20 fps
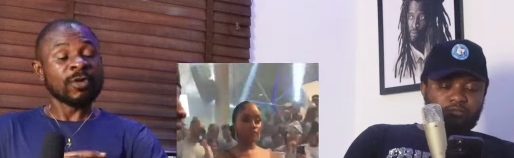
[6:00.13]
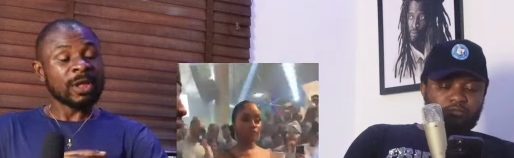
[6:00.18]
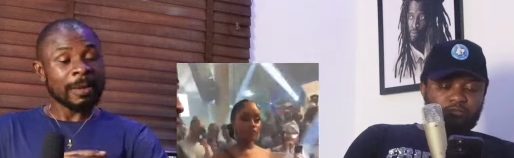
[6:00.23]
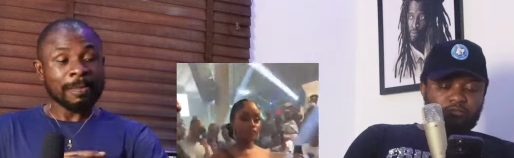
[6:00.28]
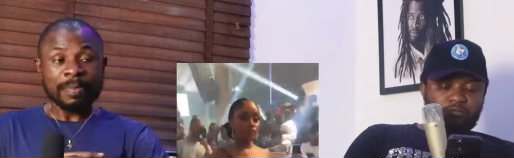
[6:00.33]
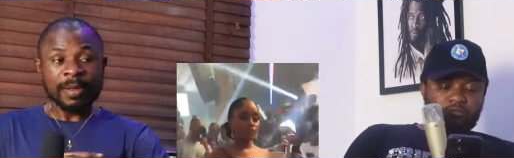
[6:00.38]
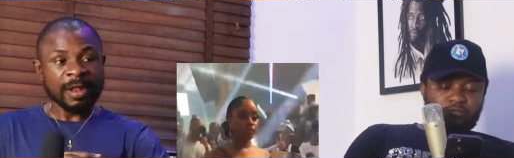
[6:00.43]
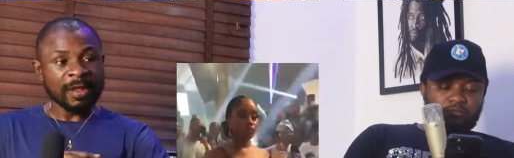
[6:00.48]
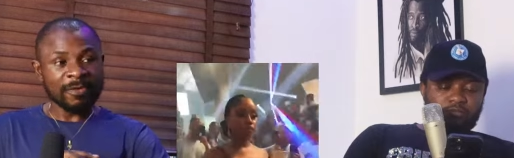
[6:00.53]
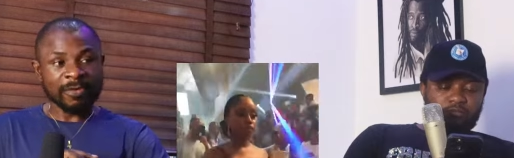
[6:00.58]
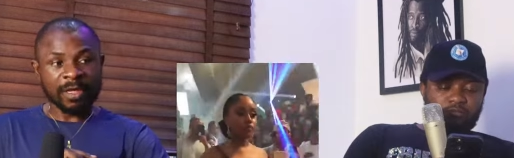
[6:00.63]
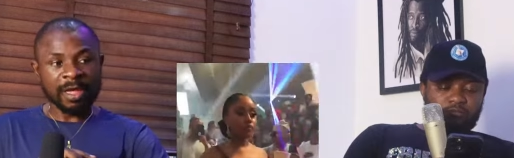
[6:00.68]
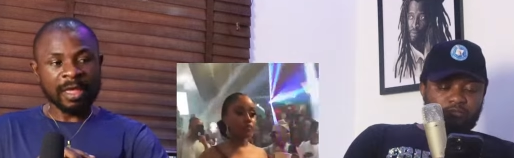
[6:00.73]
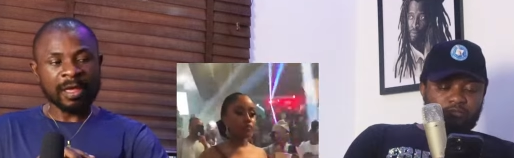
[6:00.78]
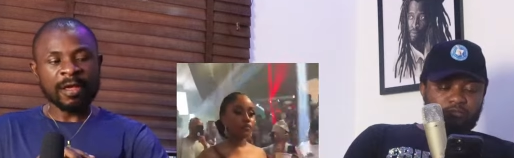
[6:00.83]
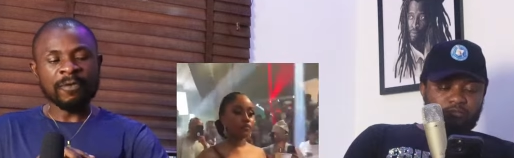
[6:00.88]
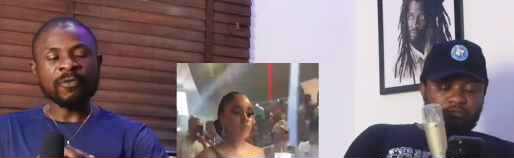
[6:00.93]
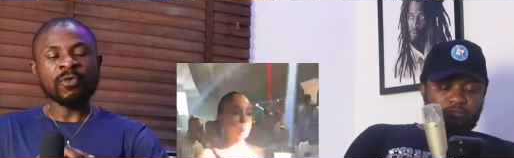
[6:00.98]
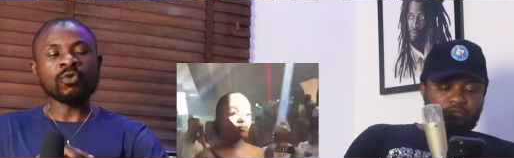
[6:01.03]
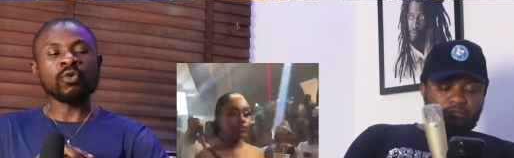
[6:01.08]
Speaker 1: even they believe.
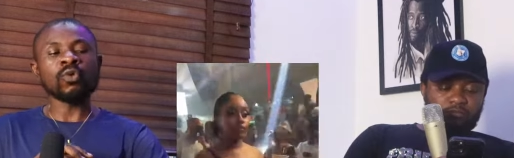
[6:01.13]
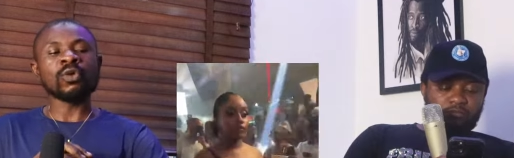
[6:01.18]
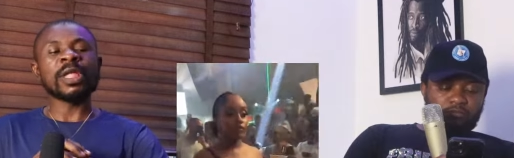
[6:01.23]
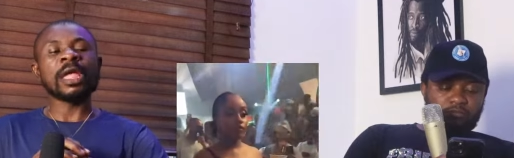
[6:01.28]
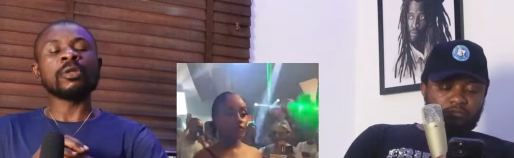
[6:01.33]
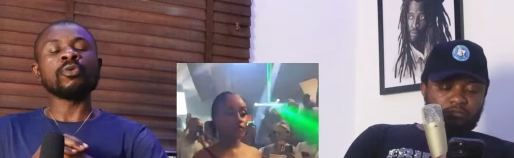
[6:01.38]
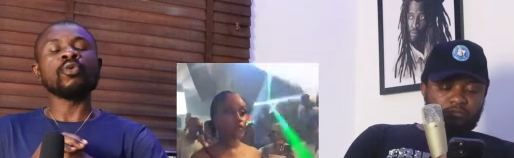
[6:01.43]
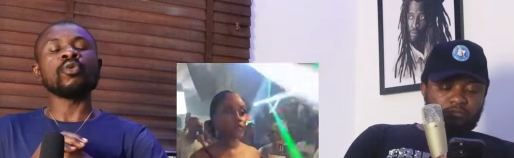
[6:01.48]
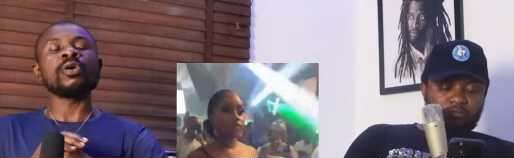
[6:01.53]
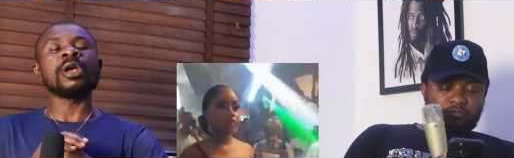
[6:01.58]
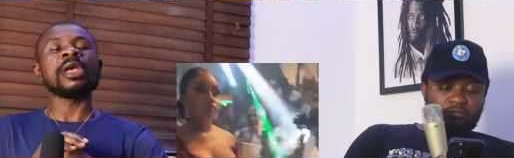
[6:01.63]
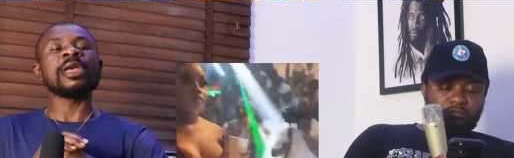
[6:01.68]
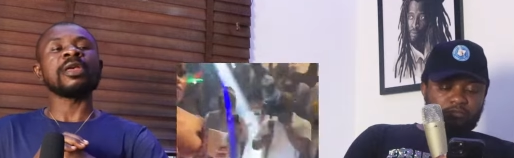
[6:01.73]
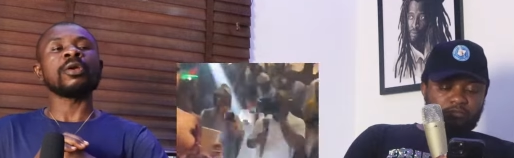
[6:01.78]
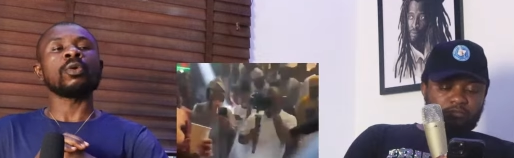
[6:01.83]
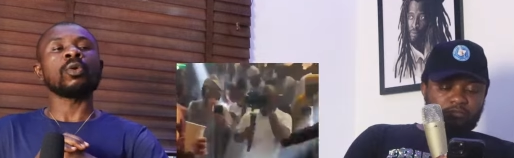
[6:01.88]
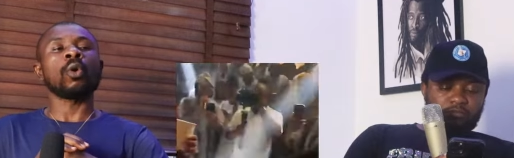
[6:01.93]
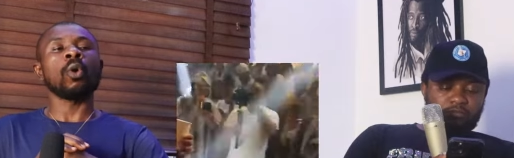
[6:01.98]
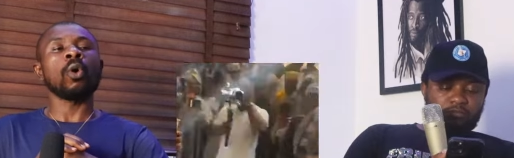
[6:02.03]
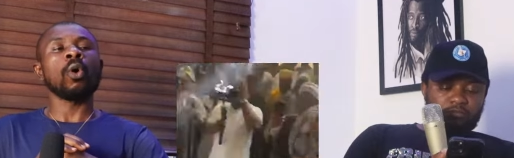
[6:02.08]
See, even though they no
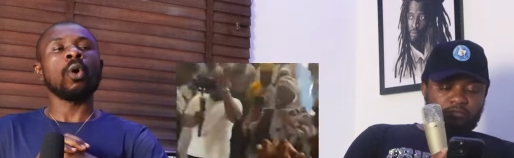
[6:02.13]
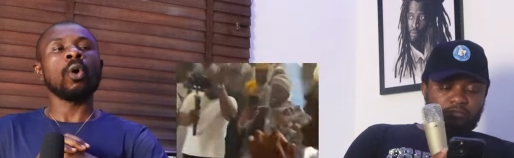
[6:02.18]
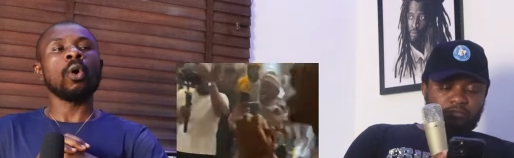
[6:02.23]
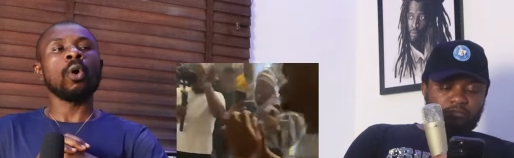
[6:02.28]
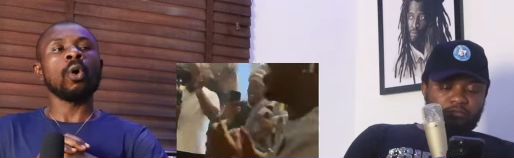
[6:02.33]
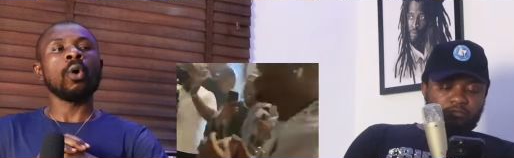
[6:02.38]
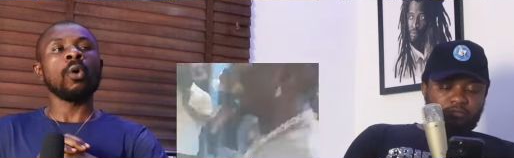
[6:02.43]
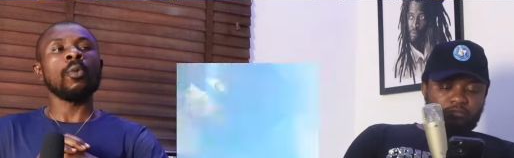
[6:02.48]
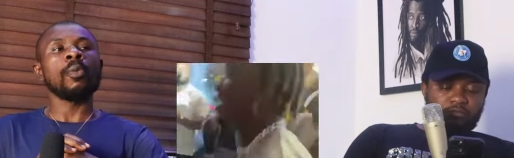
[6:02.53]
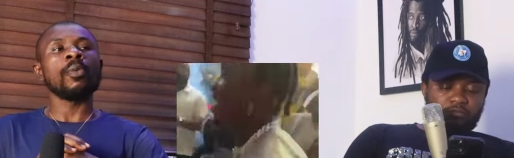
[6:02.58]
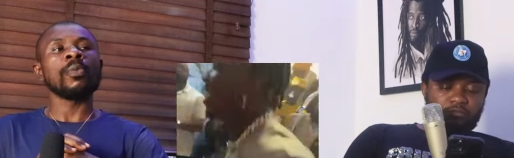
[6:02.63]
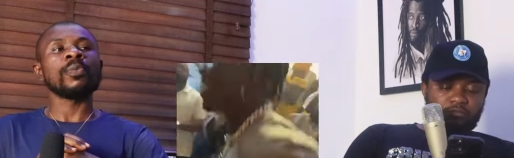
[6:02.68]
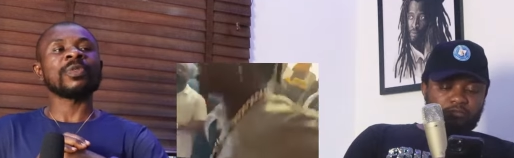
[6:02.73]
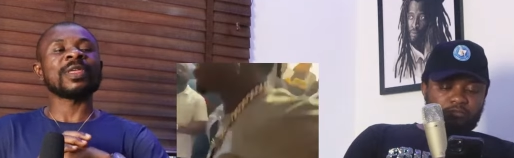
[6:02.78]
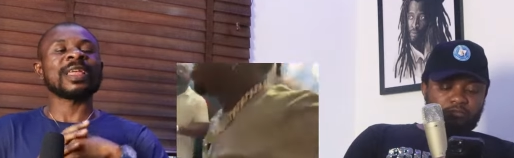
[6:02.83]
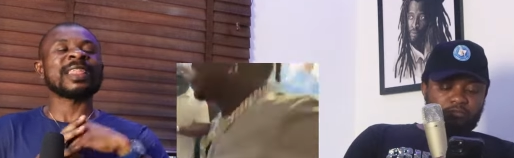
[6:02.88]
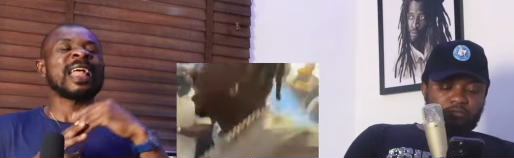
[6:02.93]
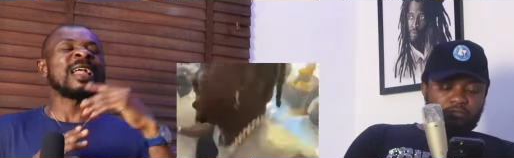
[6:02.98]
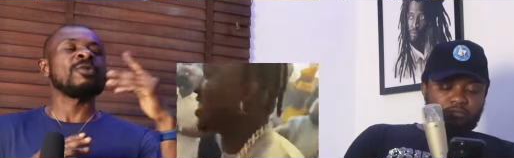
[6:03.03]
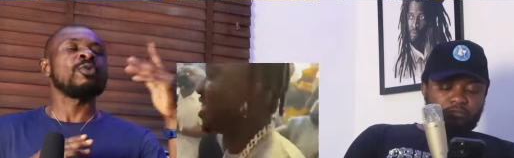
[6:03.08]
call
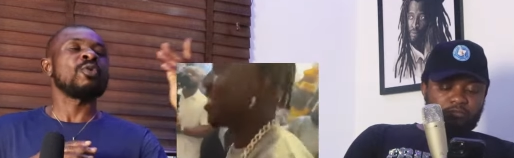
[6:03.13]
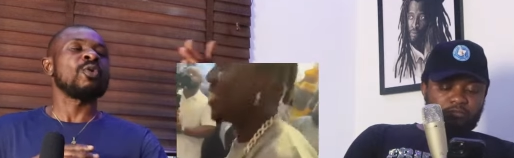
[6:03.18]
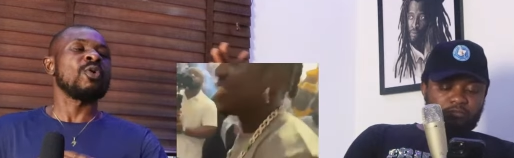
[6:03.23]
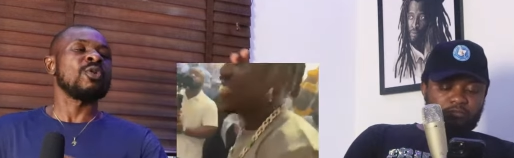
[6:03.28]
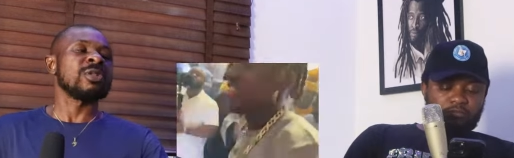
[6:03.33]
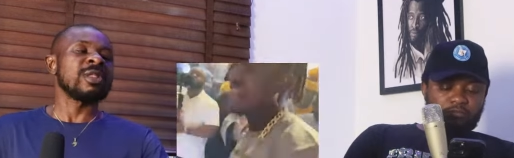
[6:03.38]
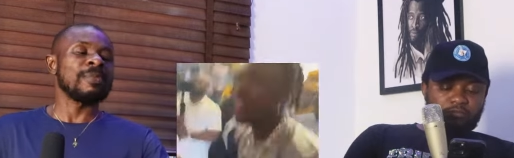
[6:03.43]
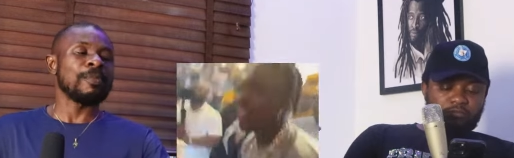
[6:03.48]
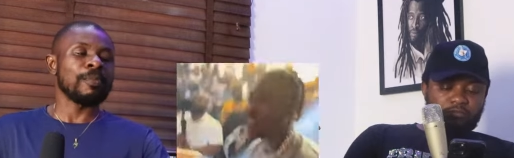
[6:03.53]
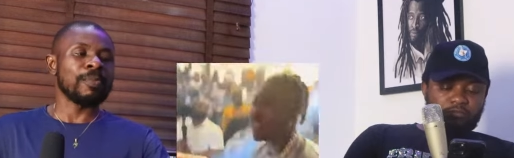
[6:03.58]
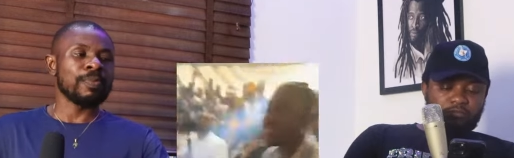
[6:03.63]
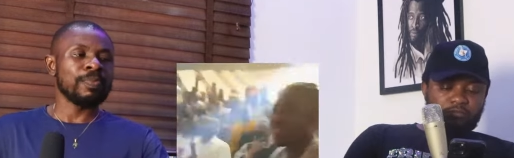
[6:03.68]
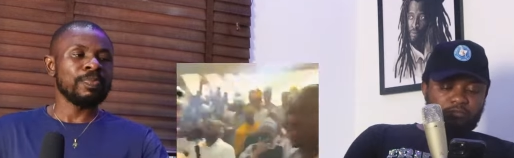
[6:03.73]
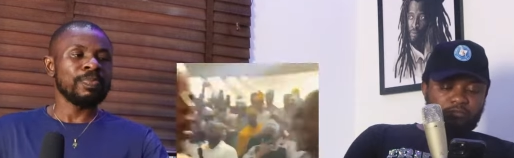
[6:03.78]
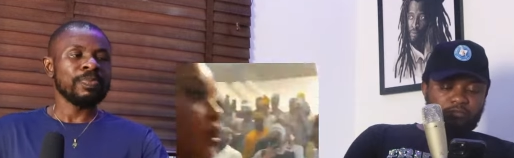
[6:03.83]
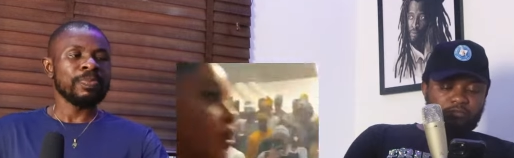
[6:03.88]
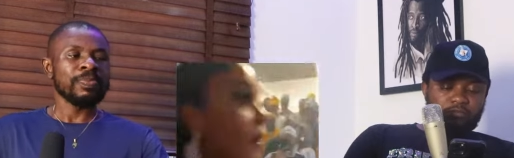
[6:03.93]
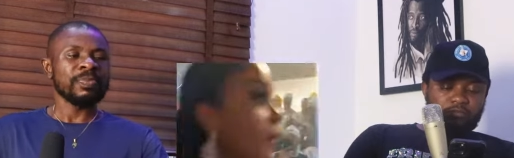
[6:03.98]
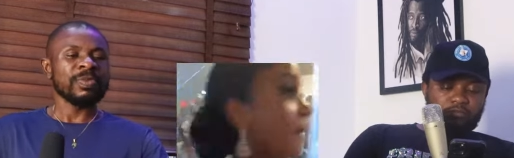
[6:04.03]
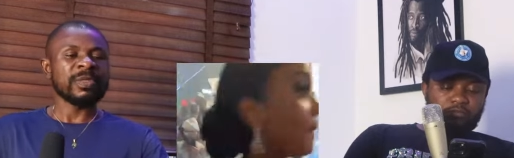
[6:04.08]
Zlatan no call
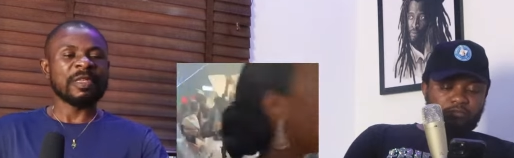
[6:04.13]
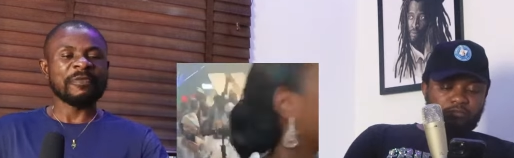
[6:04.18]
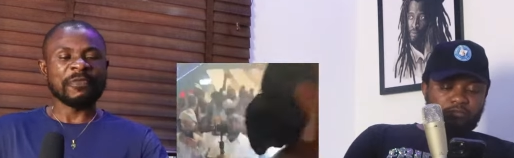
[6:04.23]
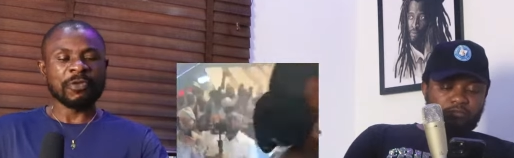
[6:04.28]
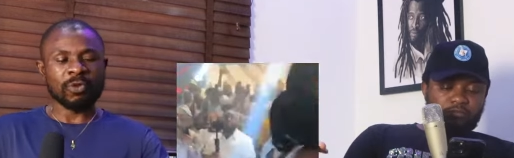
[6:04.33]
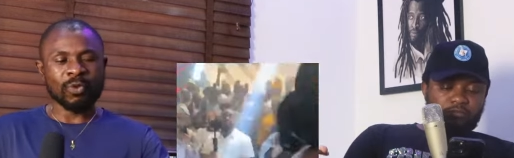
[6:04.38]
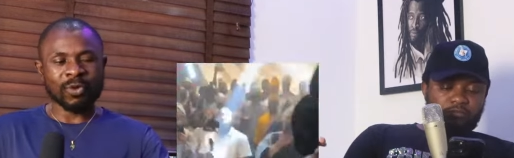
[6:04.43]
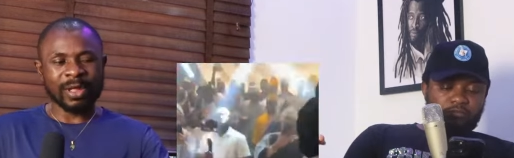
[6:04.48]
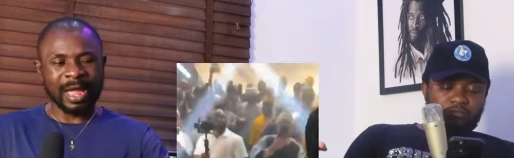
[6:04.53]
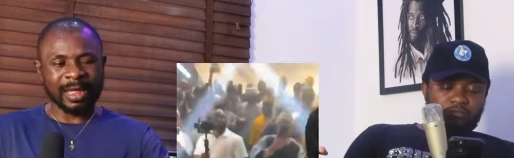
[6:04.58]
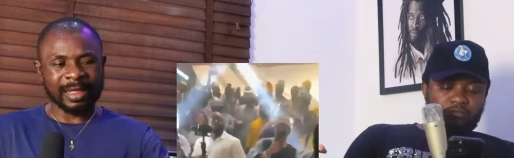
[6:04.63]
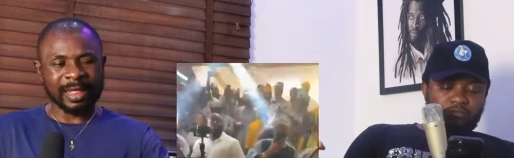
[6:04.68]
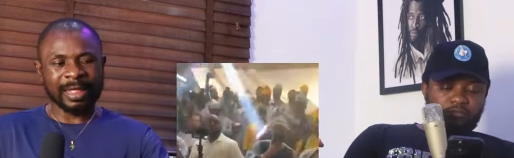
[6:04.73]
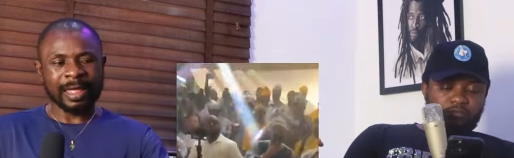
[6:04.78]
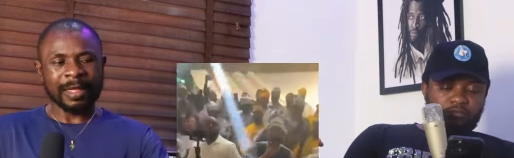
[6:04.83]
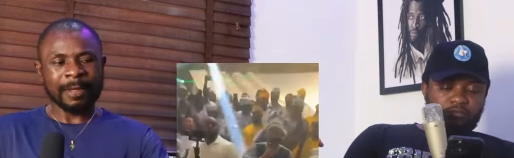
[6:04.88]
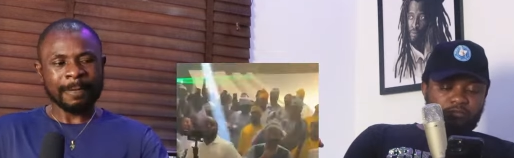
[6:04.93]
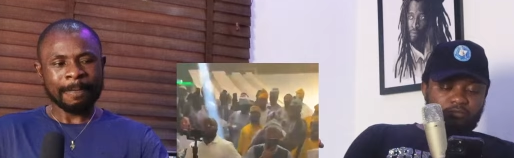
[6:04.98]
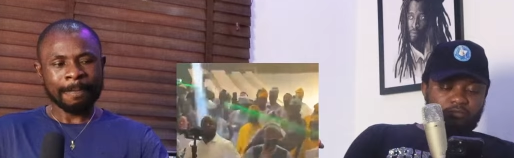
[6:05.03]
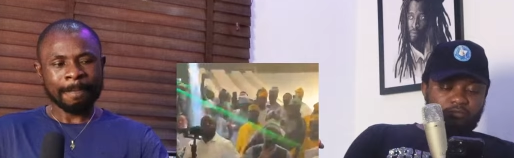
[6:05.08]
Davido that
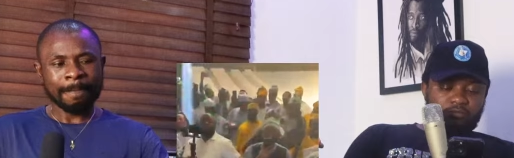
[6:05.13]
day,